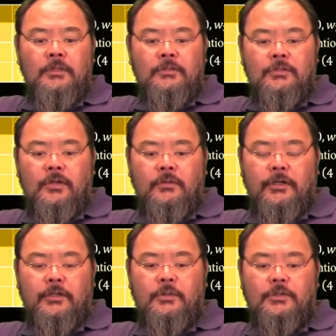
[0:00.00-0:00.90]
so
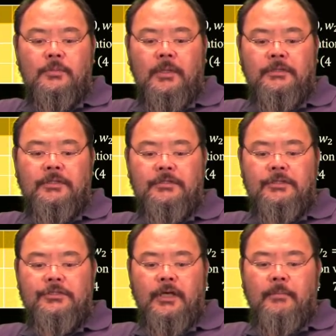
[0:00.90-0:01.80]
their corresponding
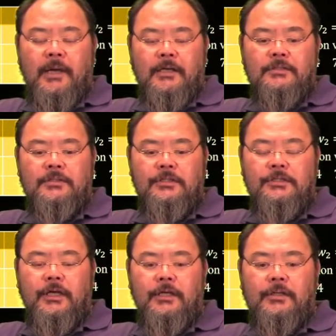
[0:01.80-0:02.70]
zj minus
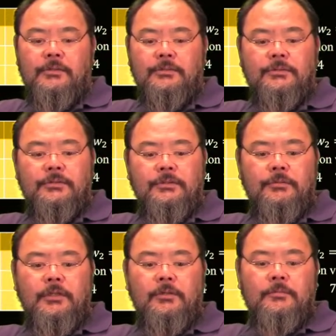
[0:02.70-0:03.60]
cj equals to
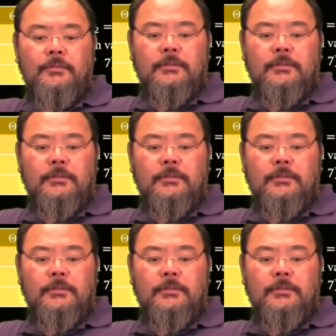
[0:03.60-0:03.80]
0.